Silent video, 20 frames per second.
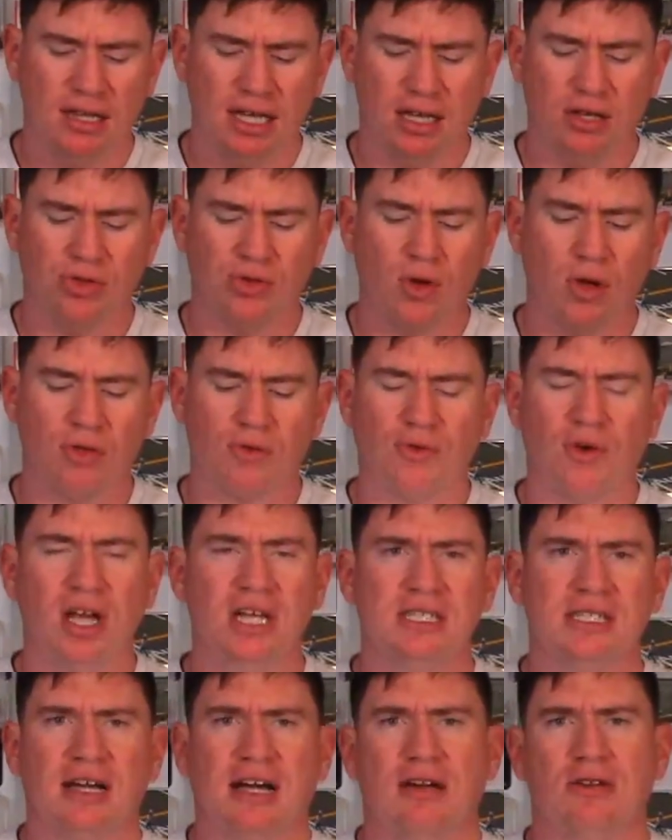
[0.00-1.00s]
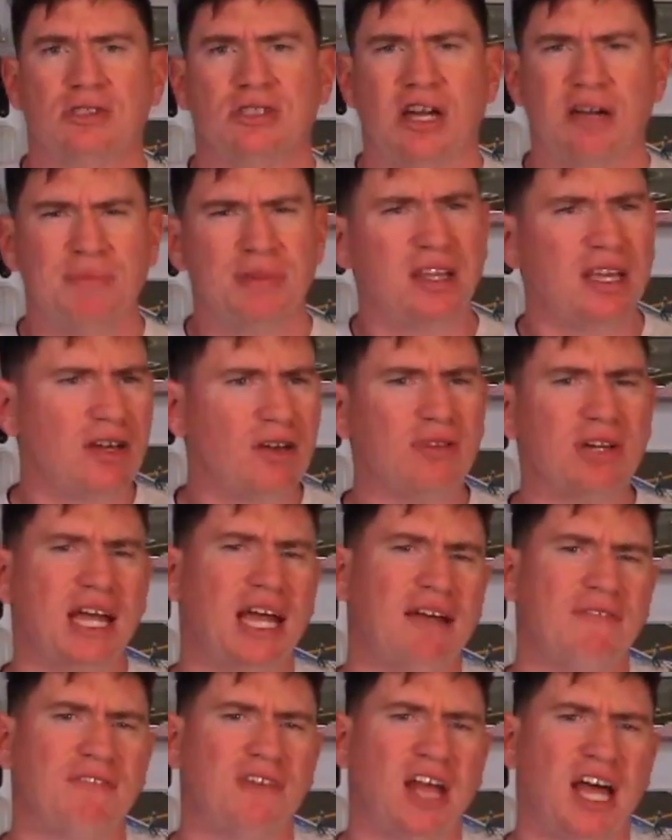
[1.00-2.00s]
They could throw the rain tires on, but they don't
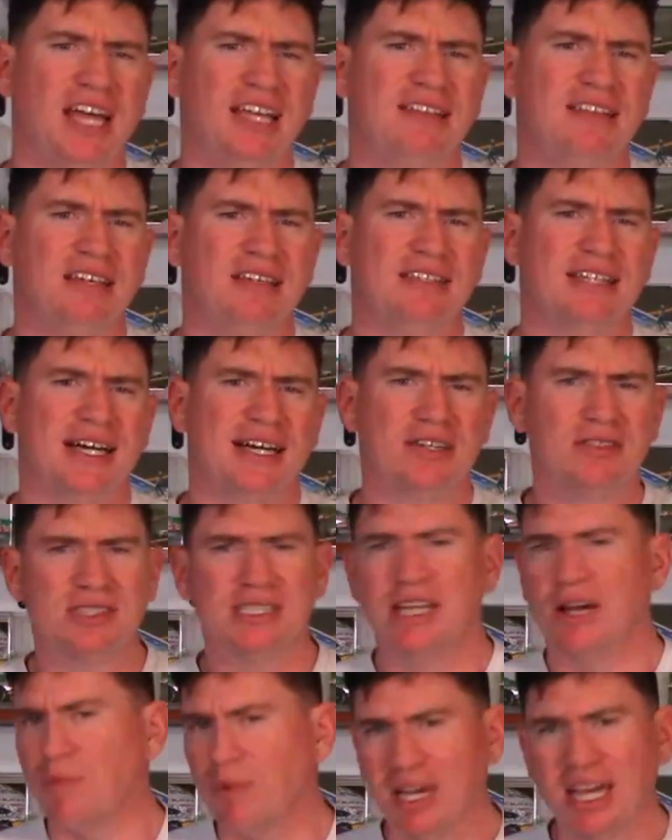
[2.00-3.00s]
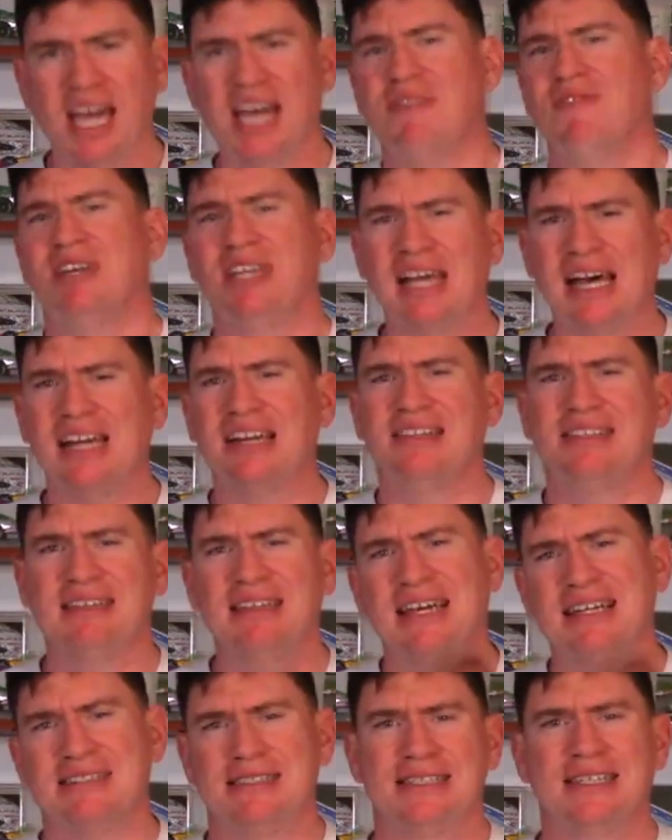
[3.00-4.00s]
have lightning tires yet. We haven't gotten
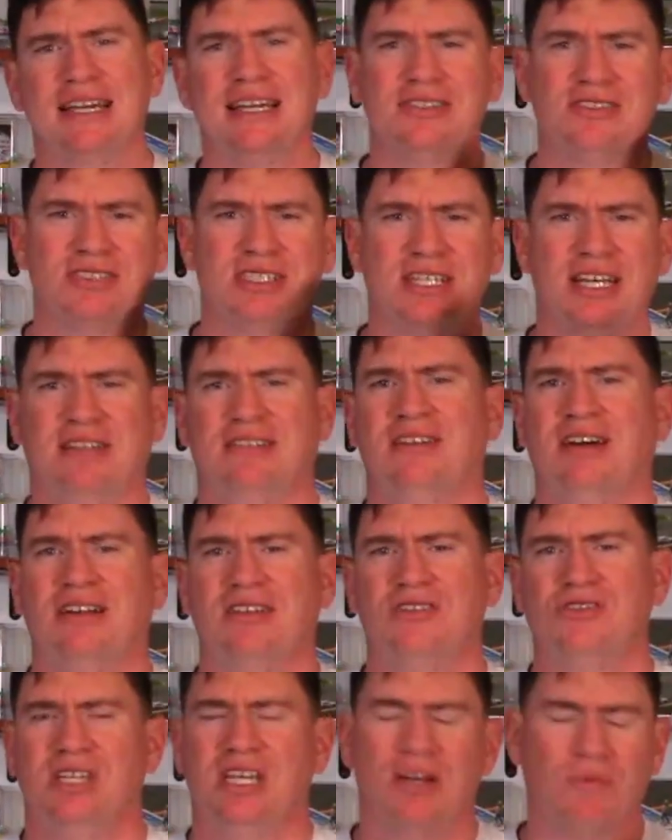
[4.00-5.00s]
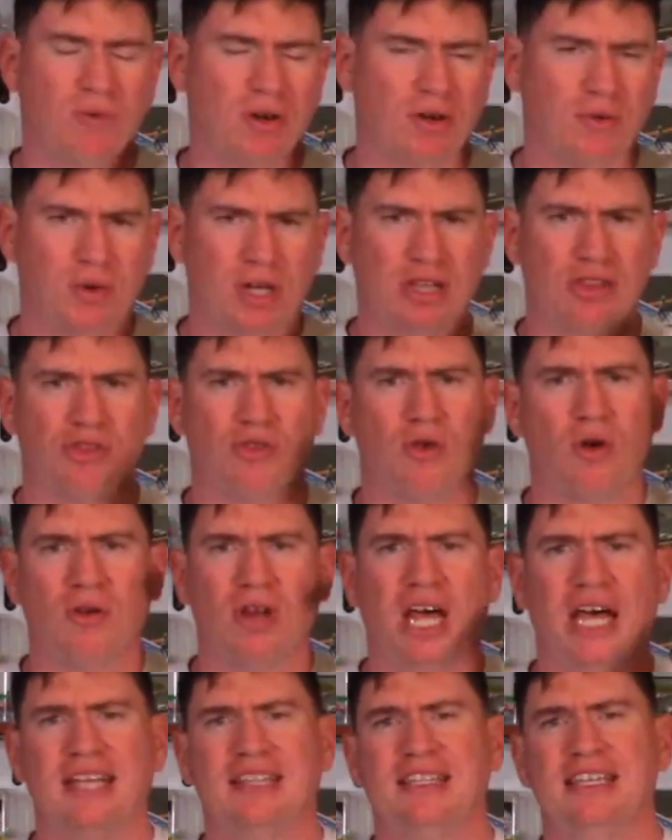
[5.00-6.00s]
to that stage in technology yet where we could throw
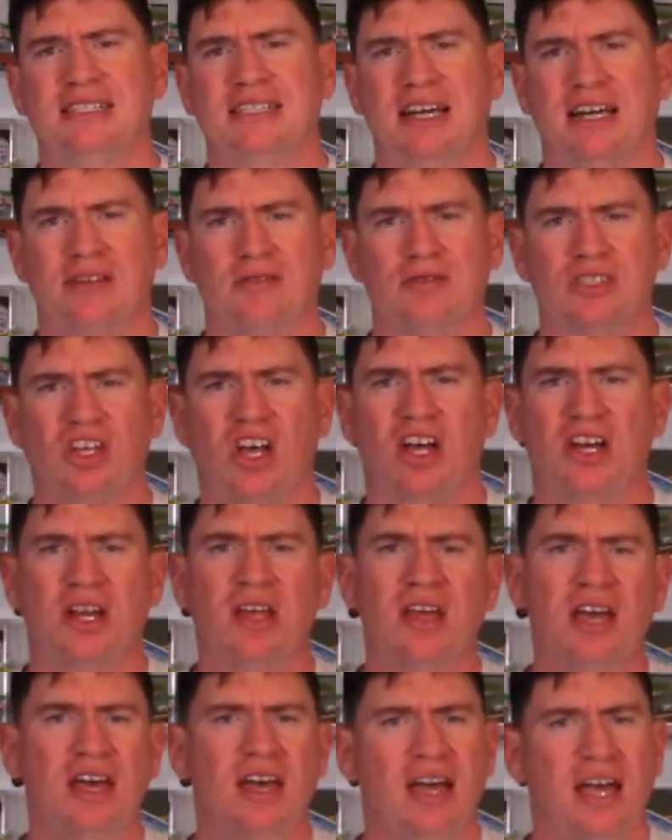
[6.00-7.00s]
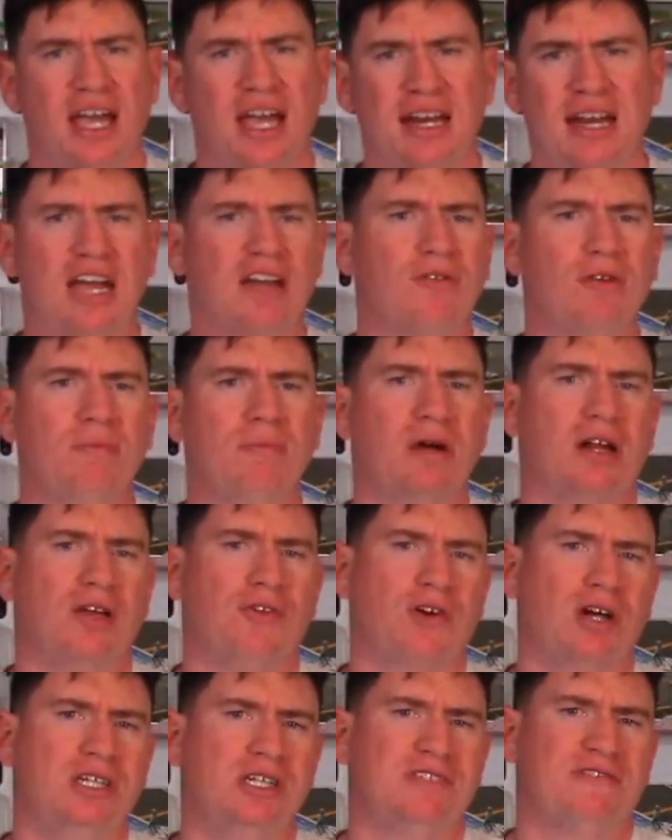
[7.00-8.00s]
lightning tires on and
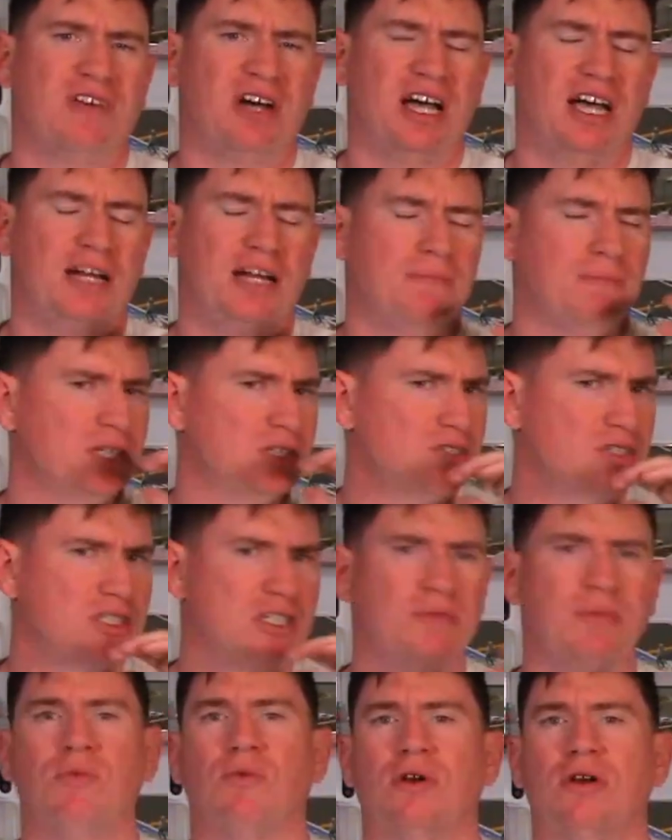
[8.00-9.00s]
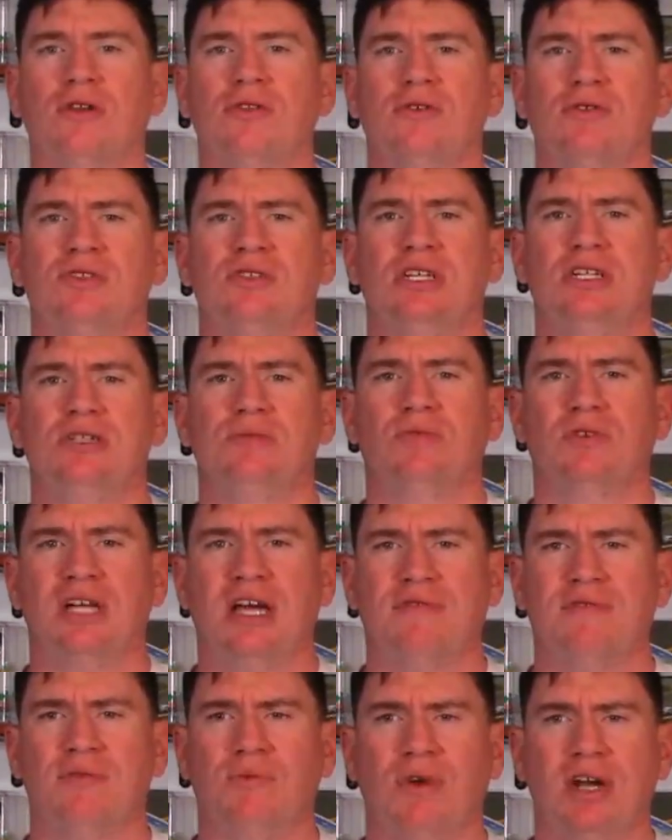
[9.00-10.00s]
everybody race fine. It's just going to be one of those things we're going
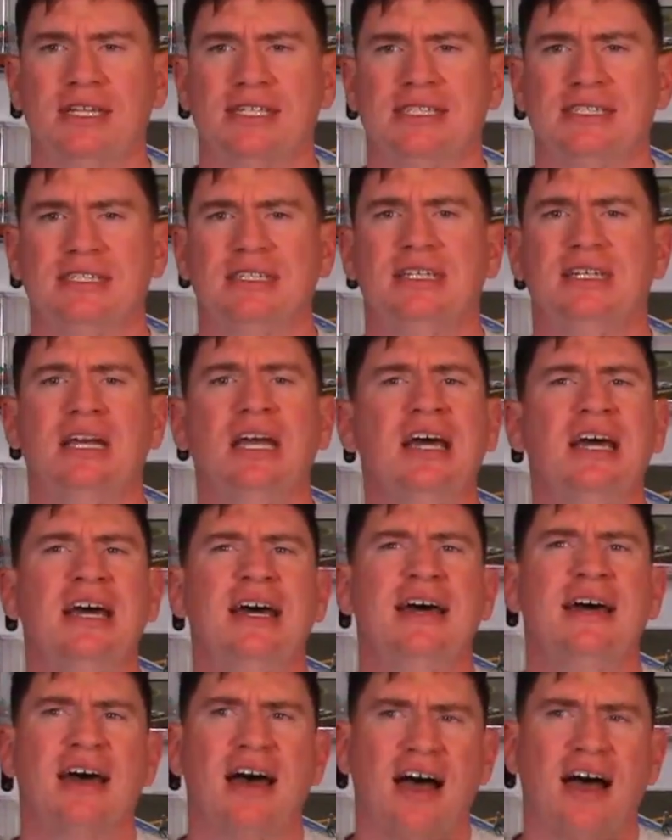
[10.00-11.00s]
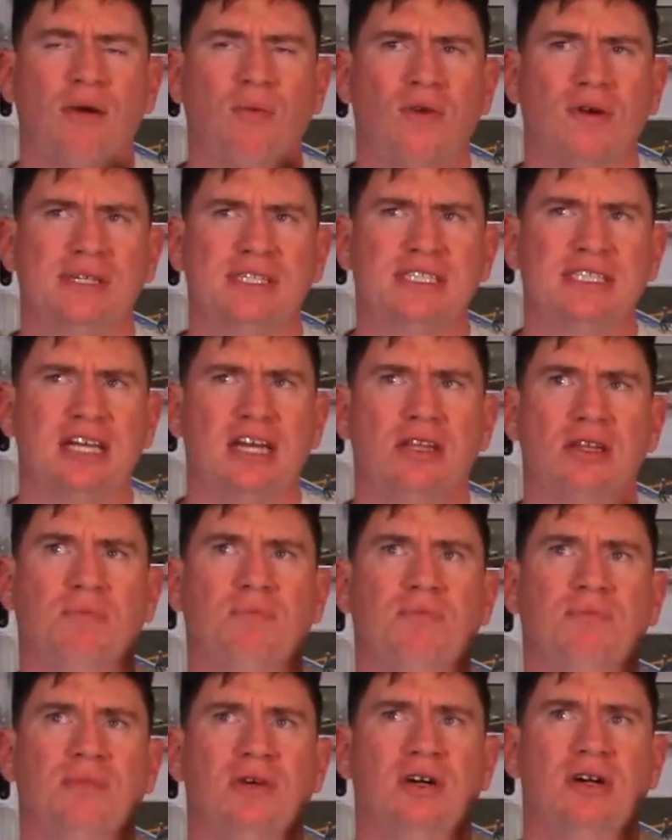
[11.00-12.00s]
to have to wait and see. I want to say
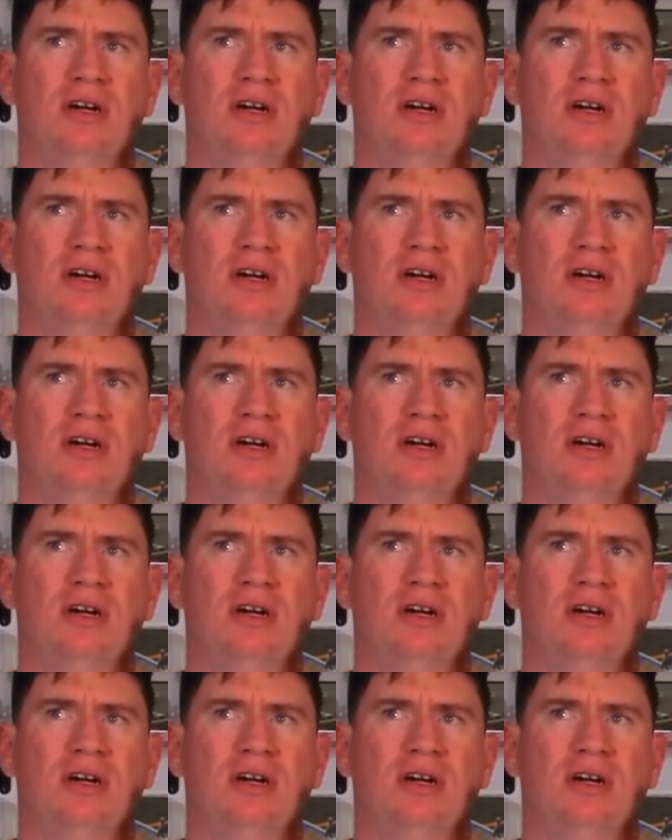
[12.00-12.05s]
the